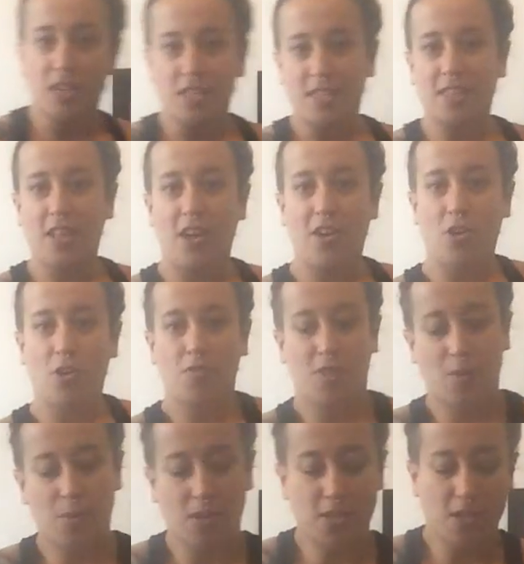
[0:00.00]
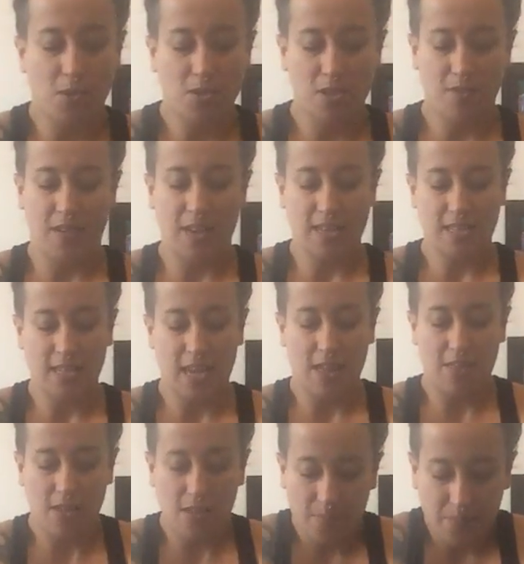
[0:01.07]
So starting off, I'm going to put the soles of the feet
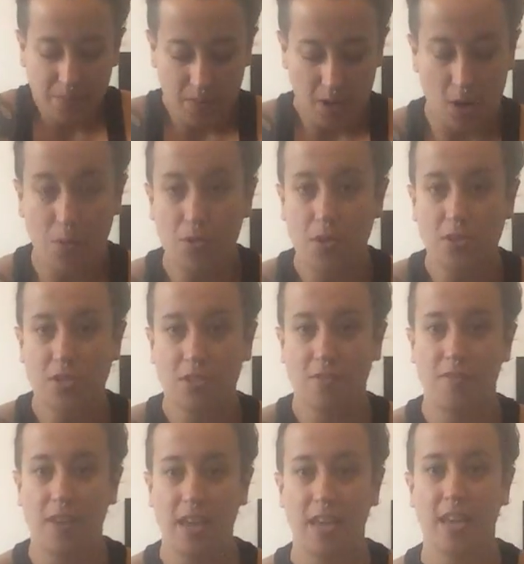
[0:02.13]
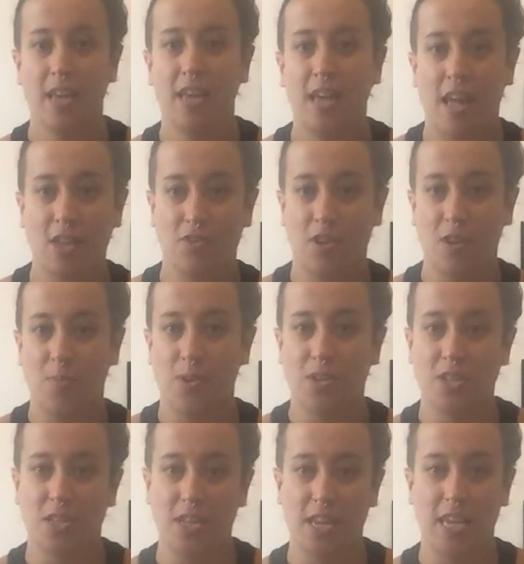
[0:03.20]
together, holding onto the feet and trying to
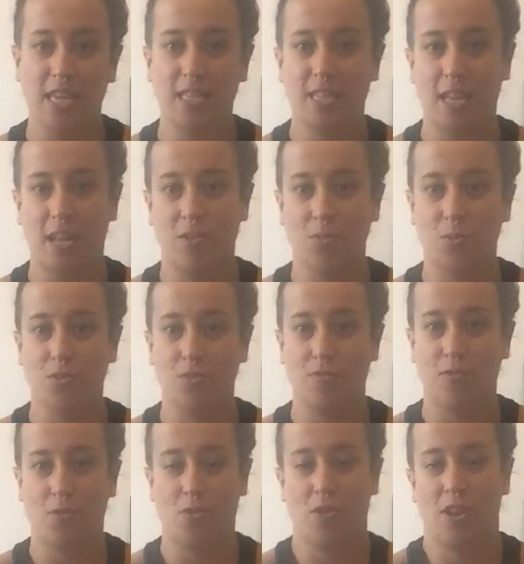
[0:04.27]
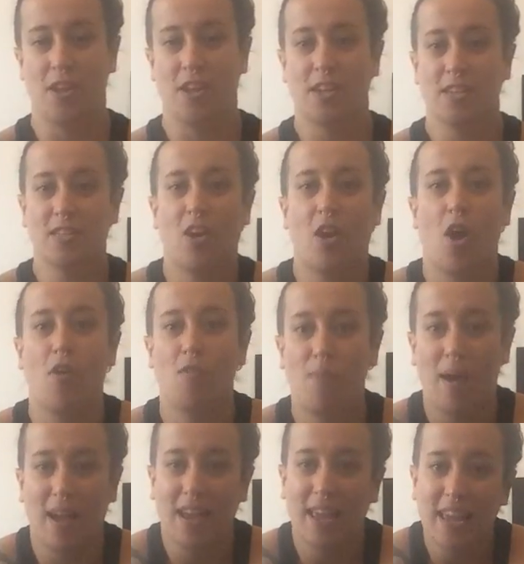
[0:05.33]
push the knees down towards the floor. Now you're going to start off
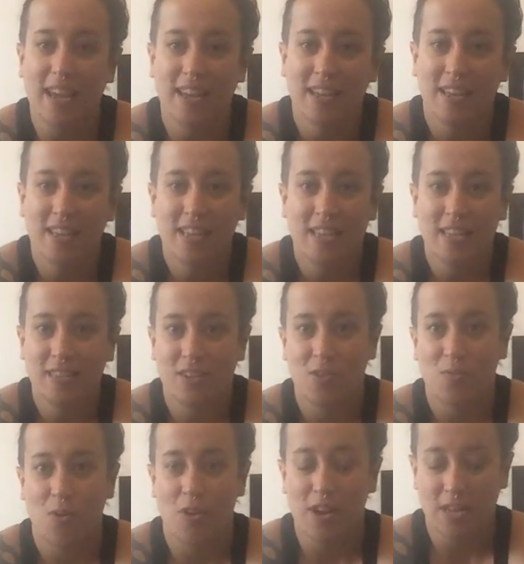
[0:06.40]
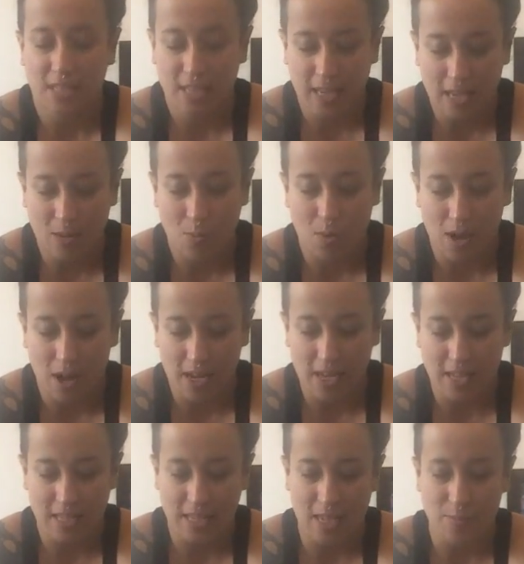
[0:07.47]
about here. Don't worry, just keep
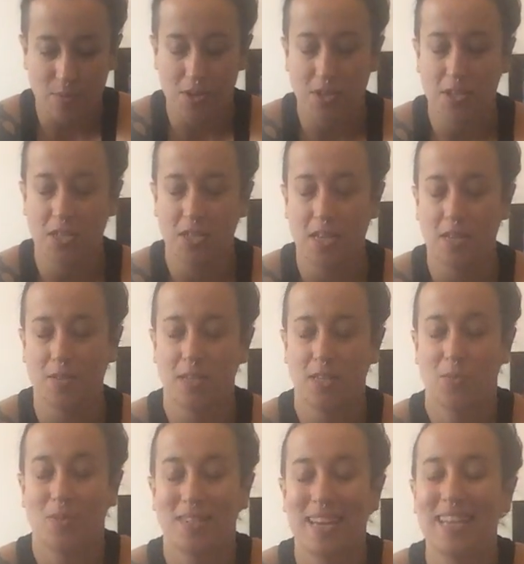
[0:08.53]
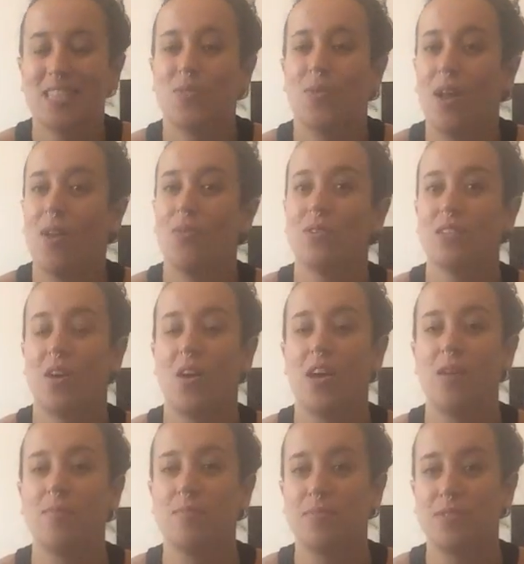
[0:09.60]
working, just keep pushing. This one takes quite a long
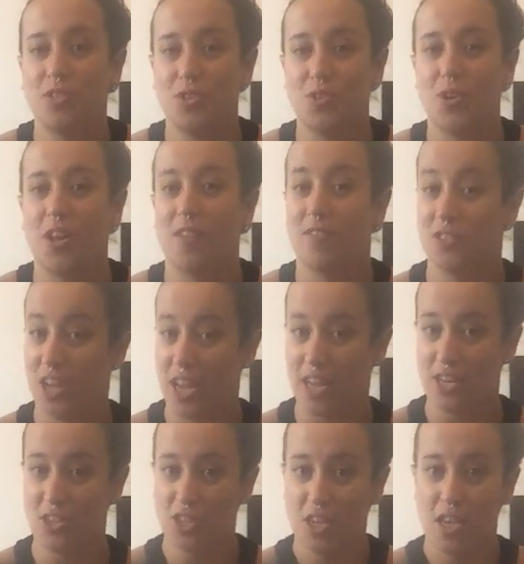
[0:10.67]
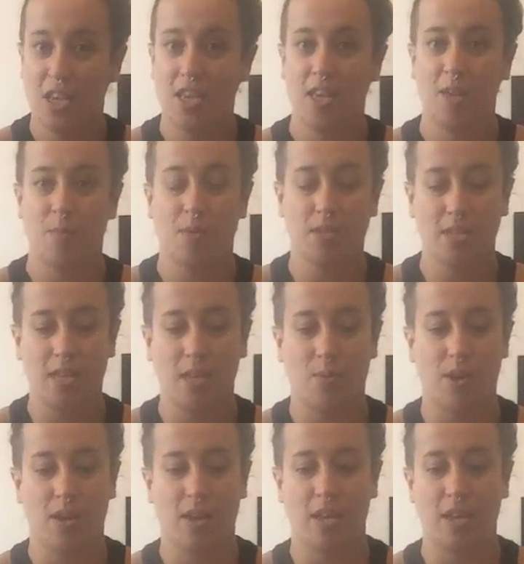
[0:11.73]
time to kind of change, but just keep
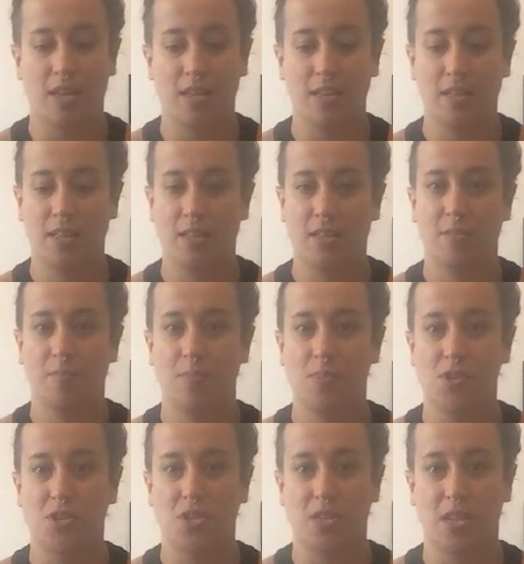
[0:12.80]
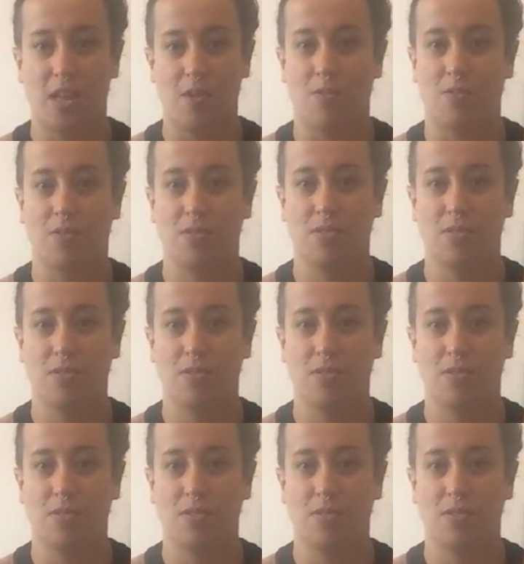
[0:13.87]
working, pushing down